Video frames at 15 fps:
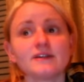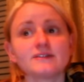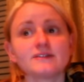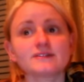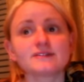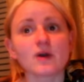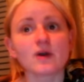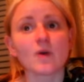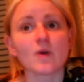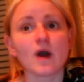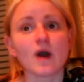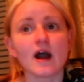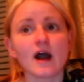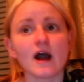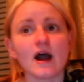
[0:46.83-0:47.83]
so
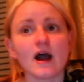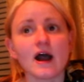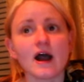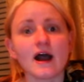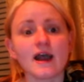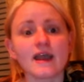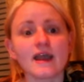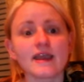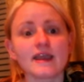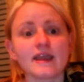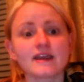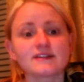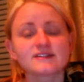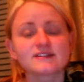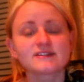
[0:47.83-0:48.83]

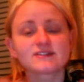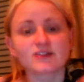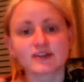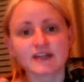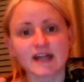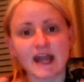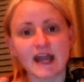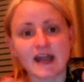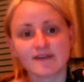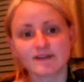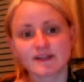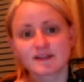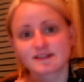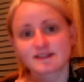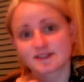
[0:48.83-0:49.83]
I started
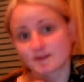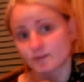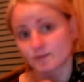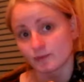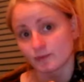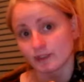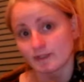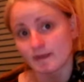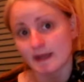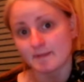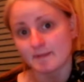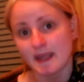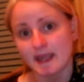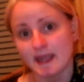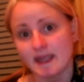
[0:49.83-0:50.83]
having some really bad
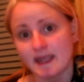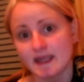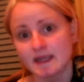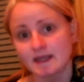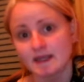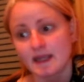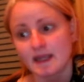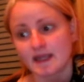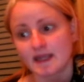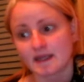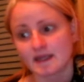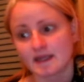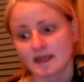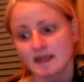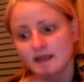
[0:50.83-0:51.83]
pain
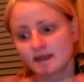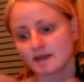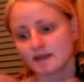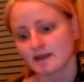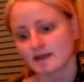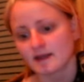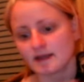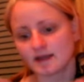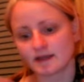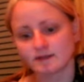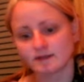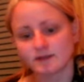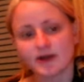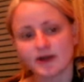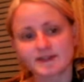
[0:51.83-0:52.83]
and, and uh,
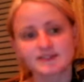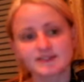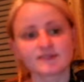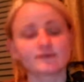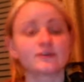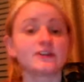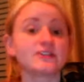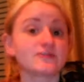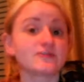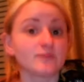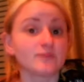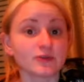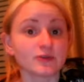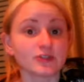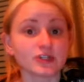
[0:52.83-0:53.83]
loss of range of
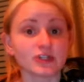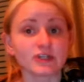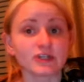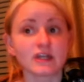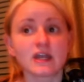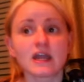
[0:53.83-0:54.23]
motion